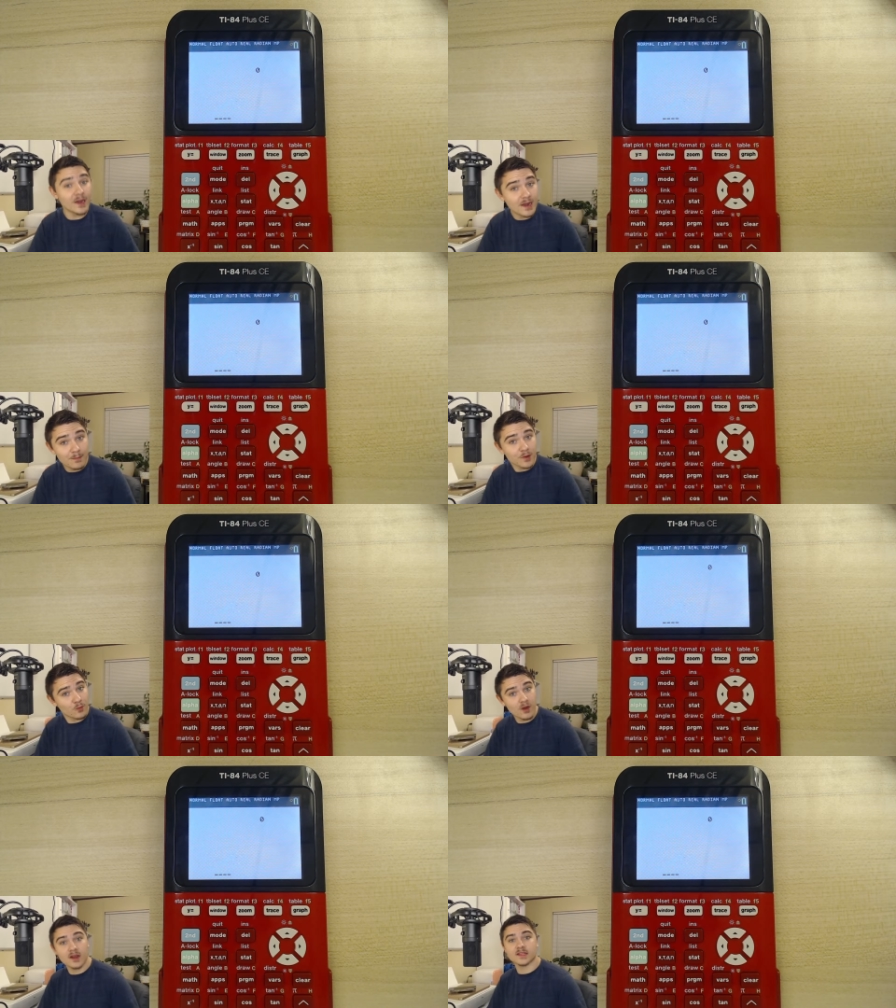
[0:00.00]
number
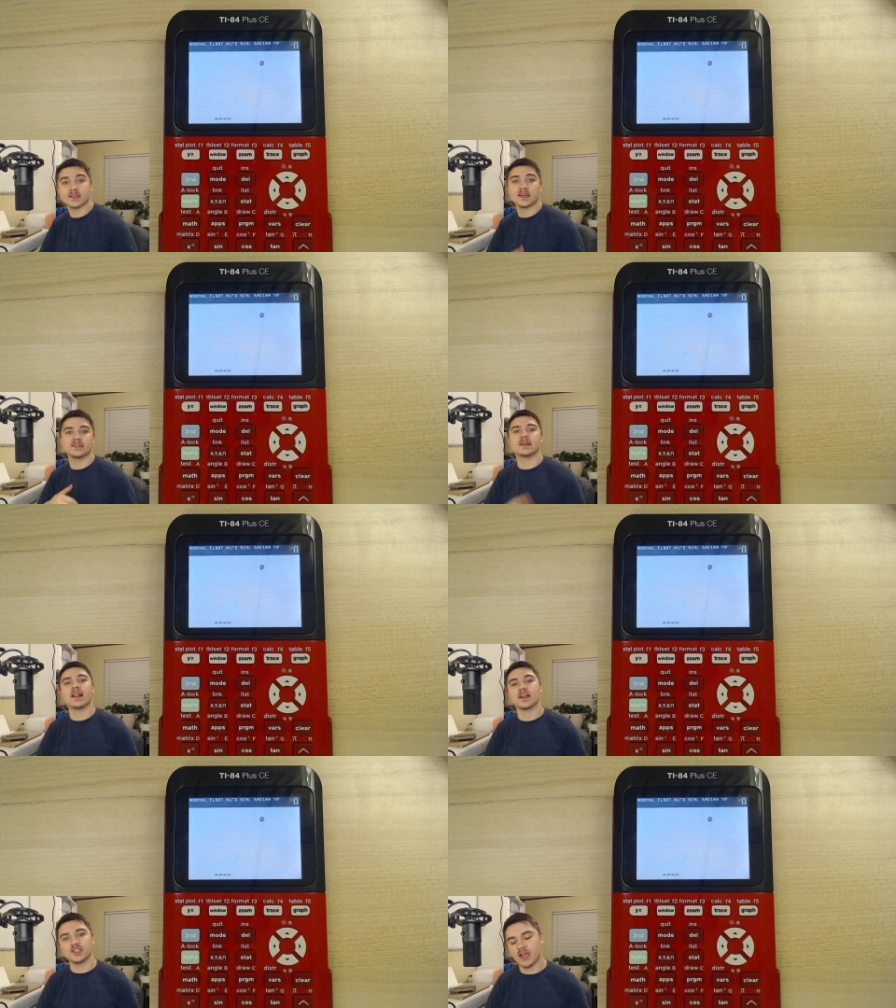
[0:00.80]
works because it'll
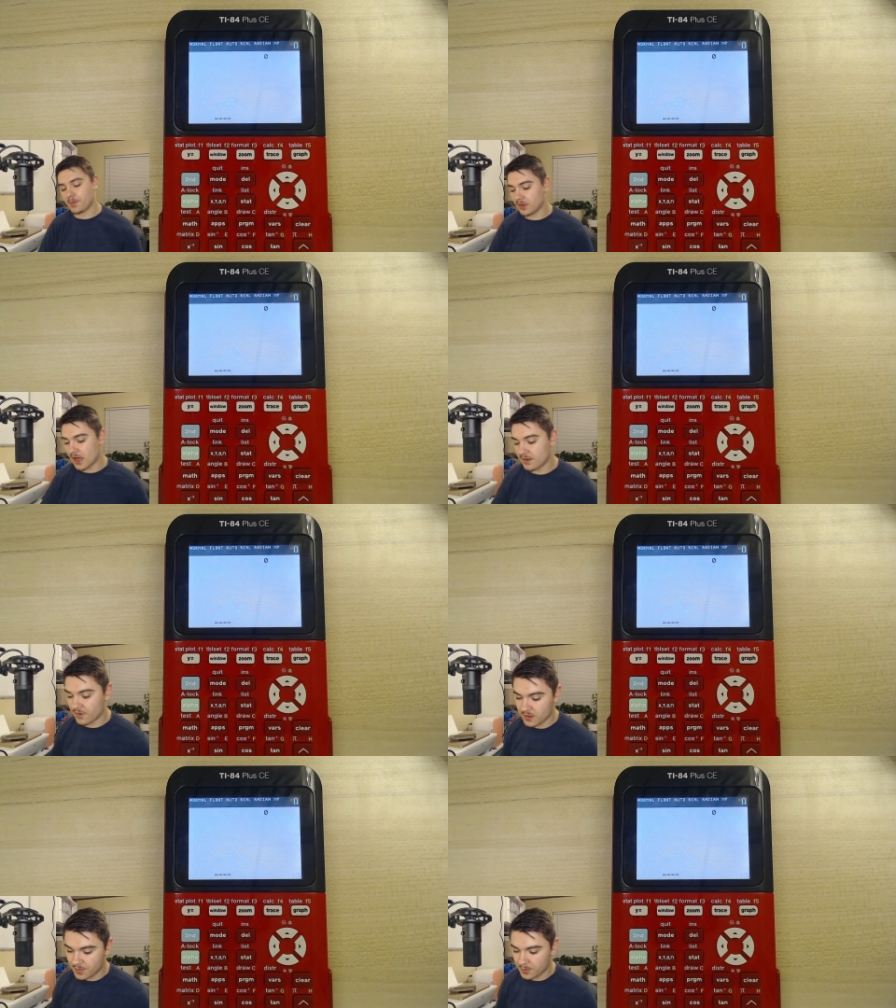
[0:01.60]
actually help a lot of
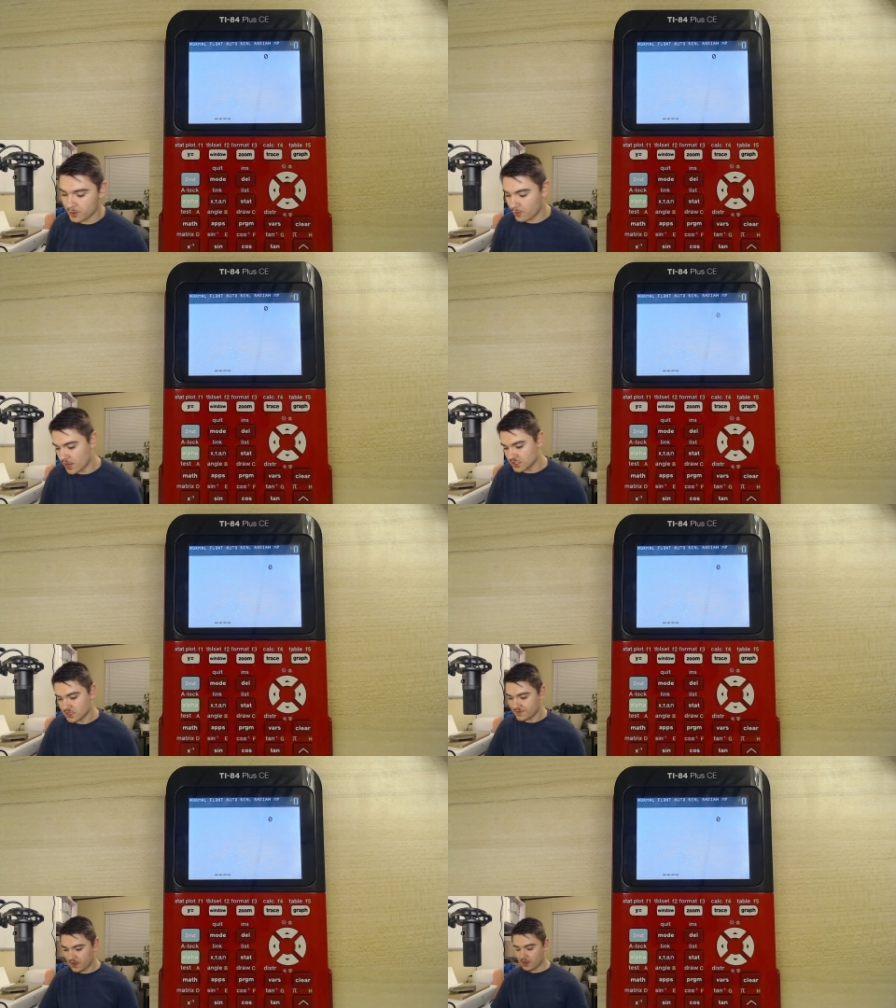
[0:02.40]
other people who watch
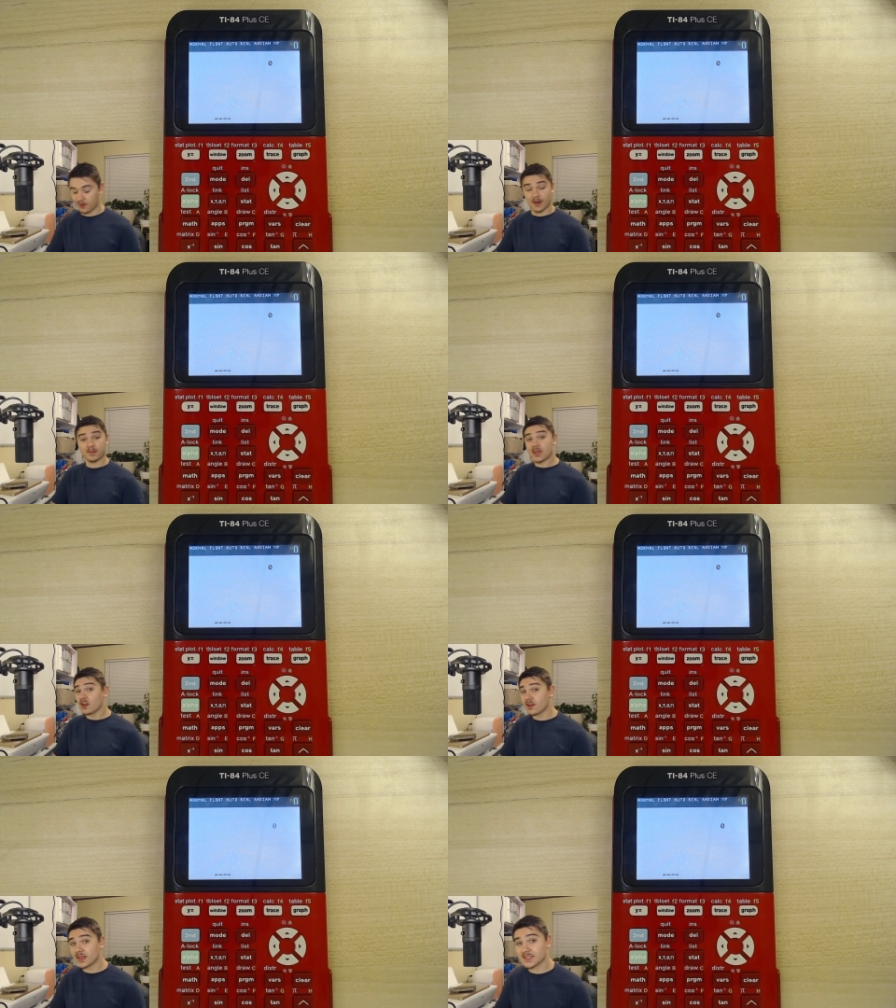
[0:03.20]
this video. And I'm
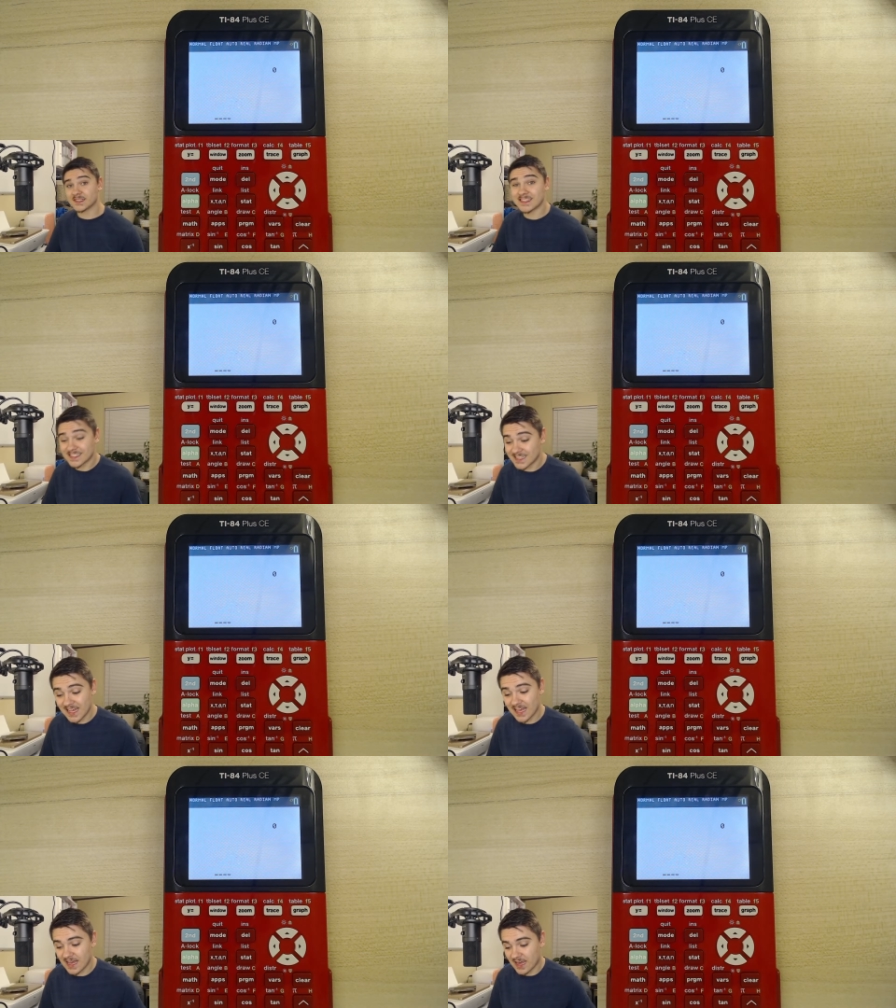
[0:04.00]
curious to
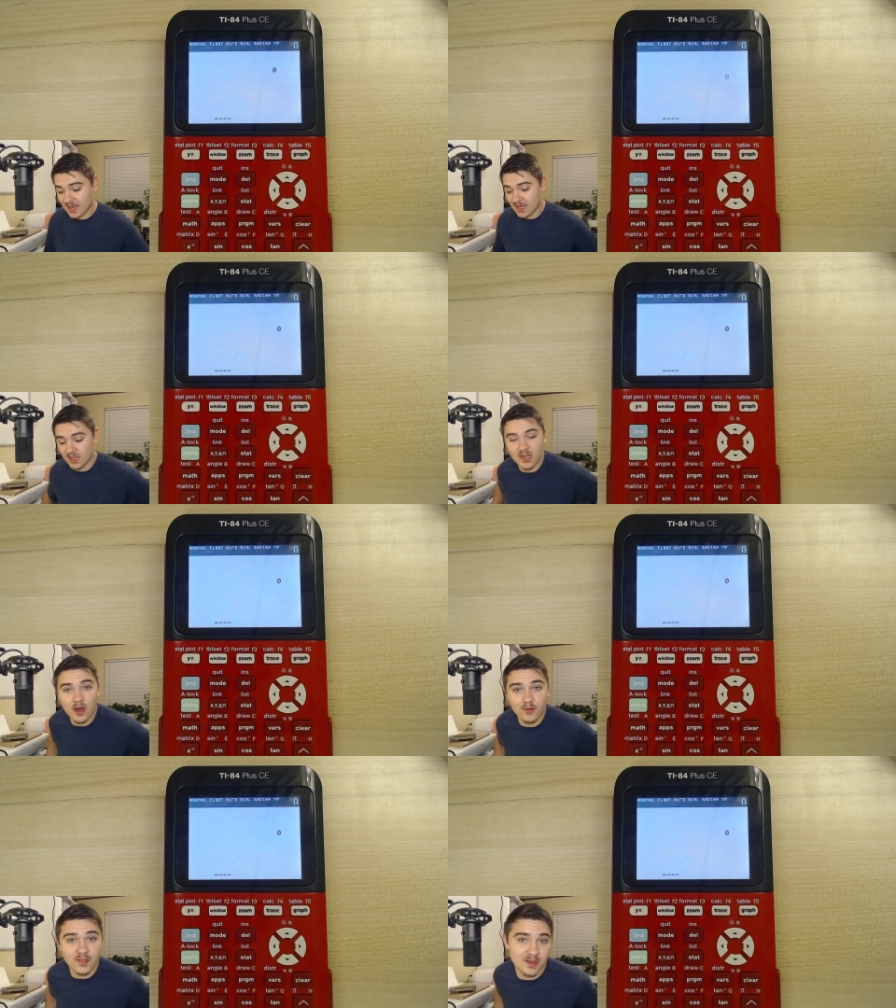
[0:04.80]
see, you
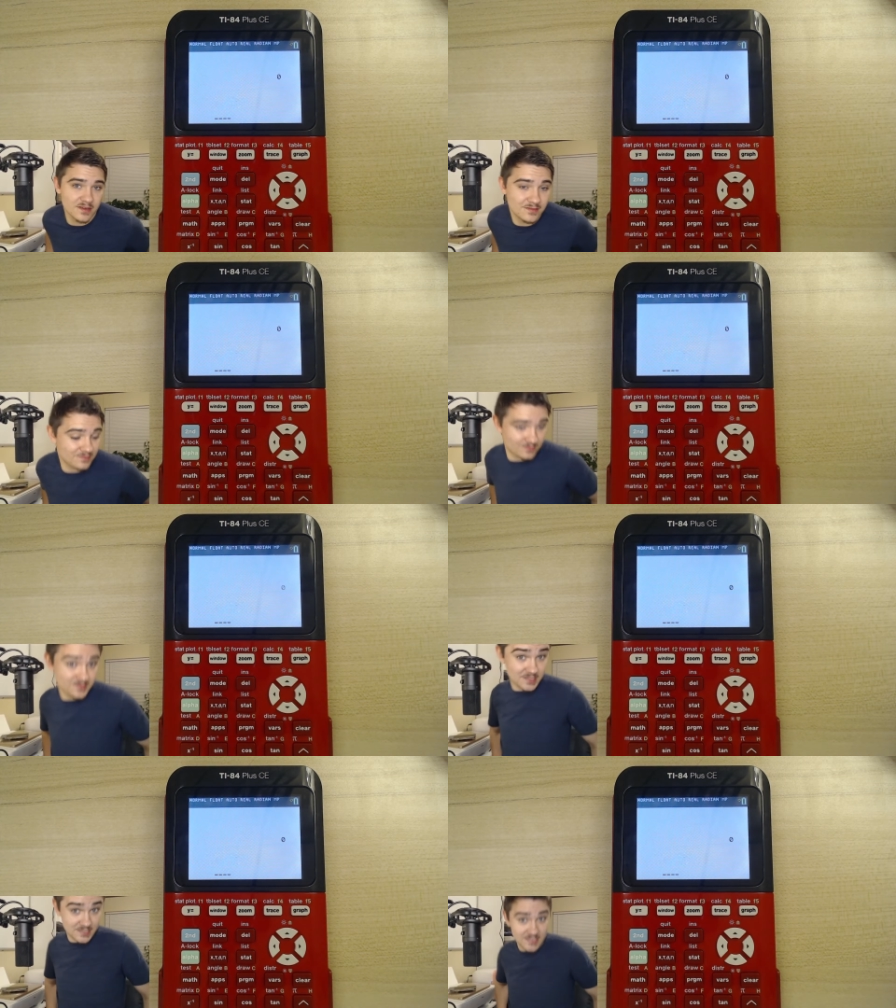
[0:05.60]
know, the
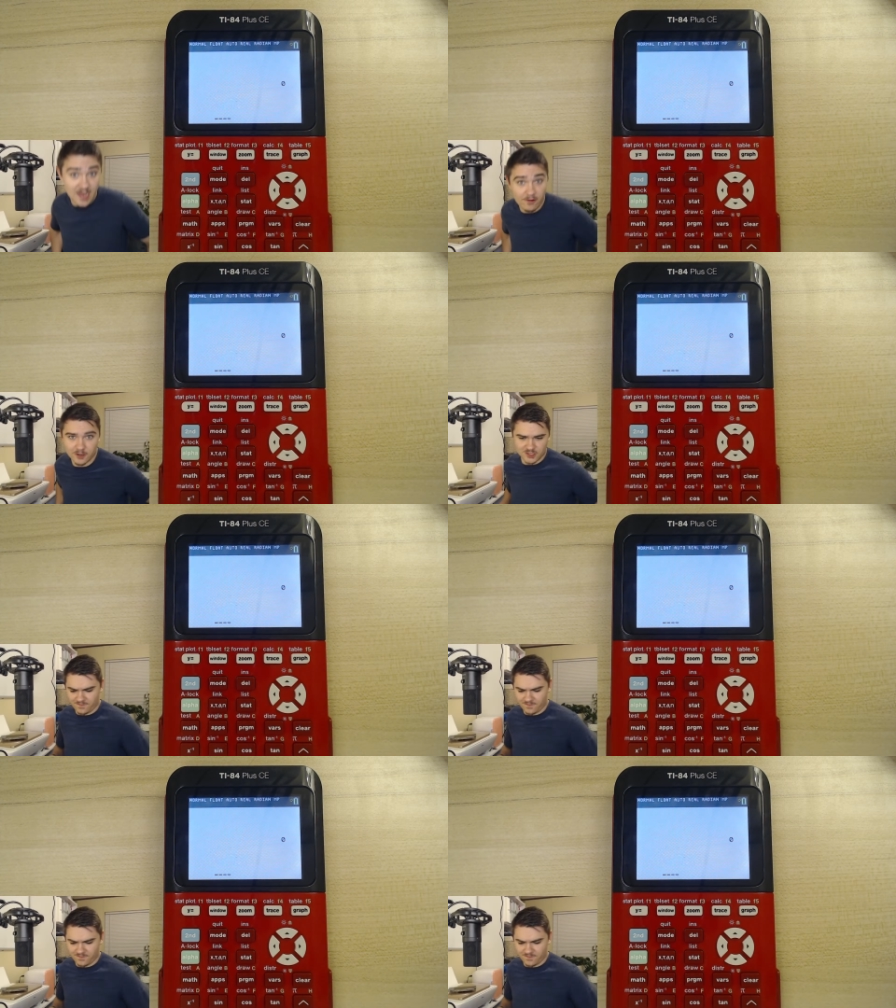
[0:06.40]
to see how much